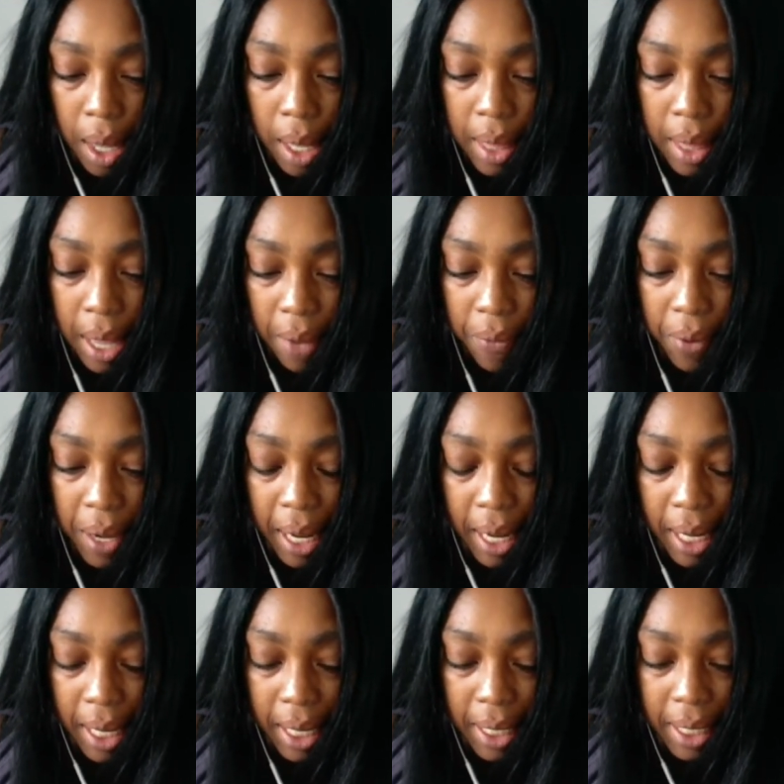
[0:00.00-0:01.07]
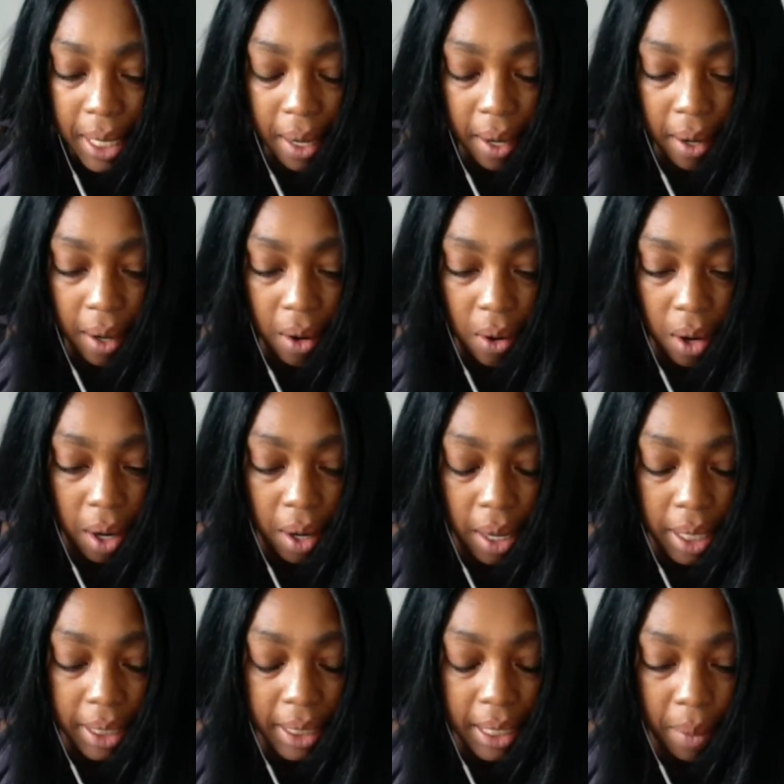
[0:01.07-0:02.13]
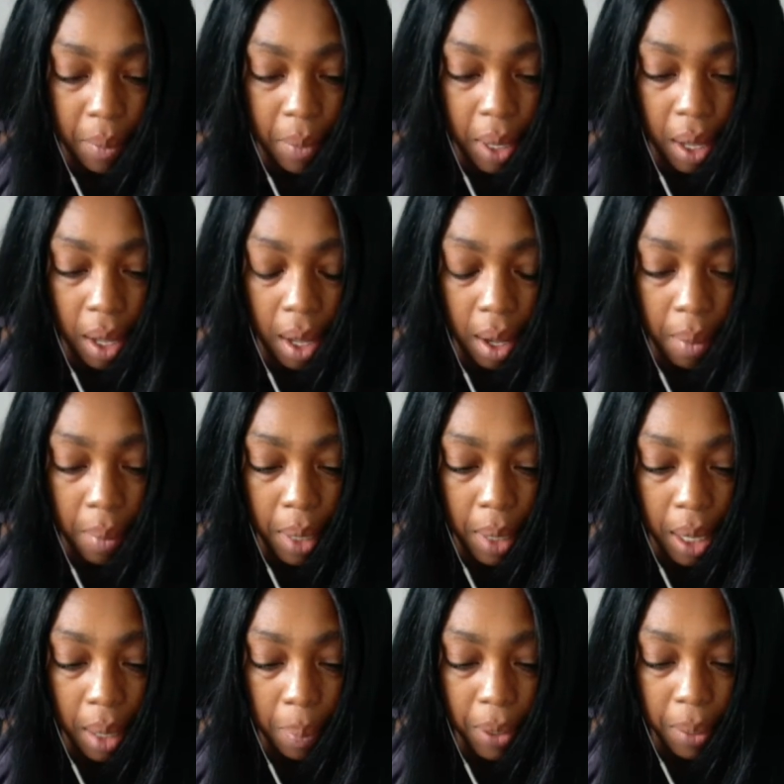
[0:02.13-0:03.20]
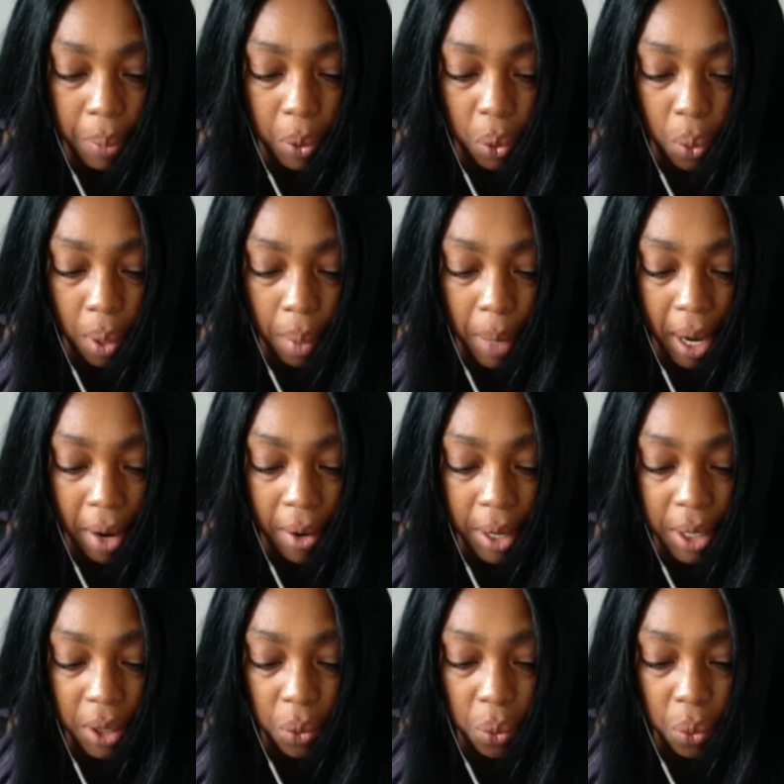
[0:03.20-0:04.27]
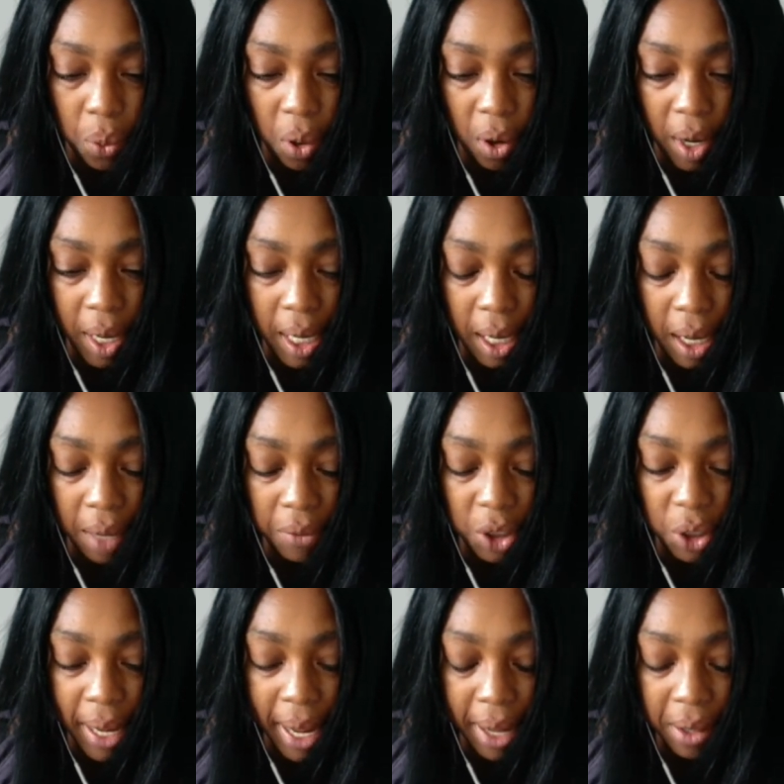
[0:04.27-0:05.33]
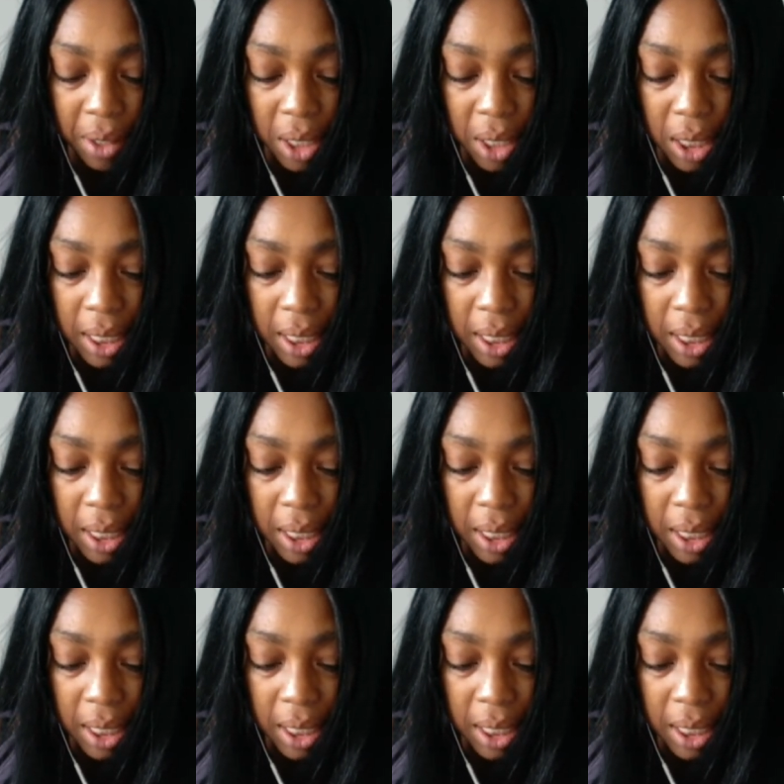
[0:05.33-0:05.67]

Definitely there are some people who are married who are in love triangles.